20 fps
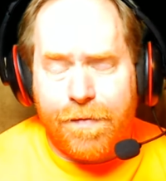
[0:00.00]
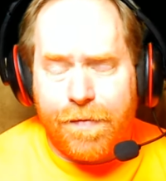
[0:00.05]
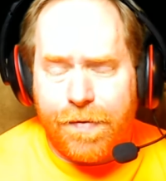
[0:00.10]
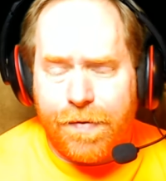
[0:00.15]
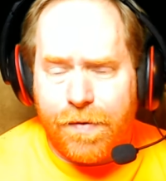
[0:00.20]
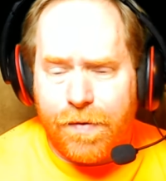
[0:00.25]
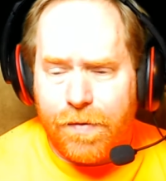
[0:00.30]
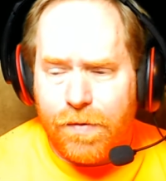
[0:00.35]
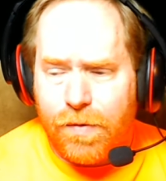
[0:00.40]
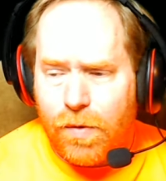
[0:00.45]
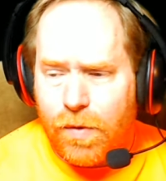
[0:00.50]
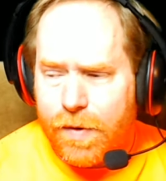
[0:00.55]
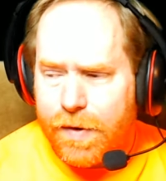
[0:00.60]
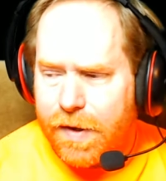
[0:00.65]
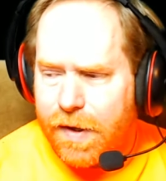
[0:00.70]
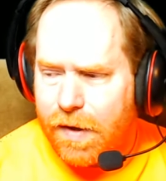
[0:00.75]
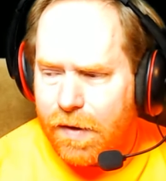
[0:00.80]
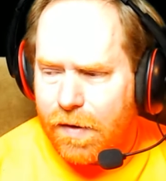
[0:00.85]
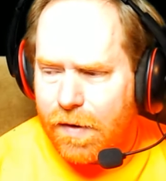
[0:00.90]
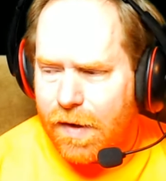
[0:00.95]
through North
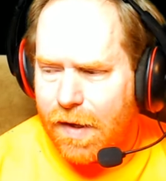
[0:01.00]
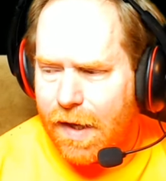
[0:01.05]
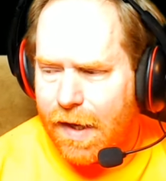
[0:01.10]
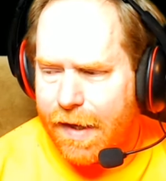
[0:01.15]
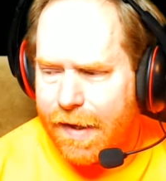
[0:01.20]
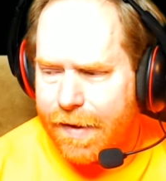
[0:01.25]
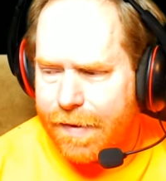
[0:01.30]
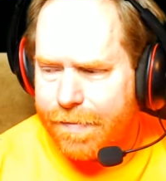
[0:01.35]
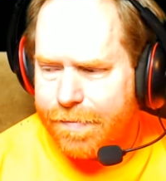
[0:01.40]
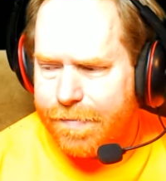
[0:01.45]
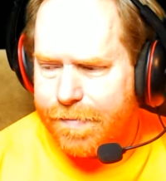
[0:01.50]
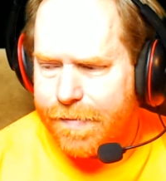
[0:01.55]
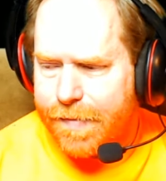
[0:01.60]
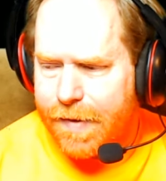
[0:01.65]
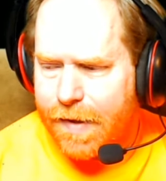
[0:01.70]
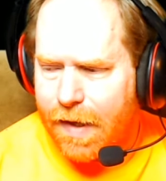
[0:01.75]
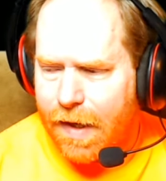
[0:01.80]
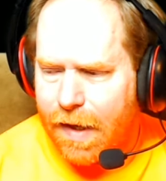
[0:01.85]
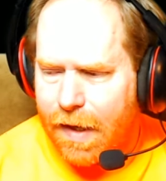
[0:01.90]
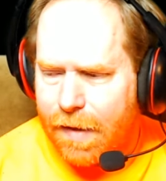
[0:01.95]
Carolina
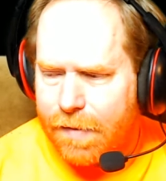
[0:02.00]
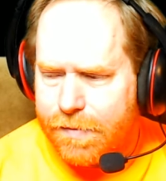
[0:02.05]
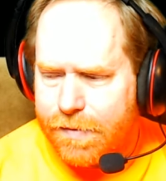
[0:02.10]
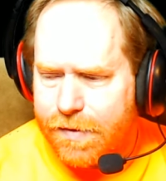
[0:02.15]
to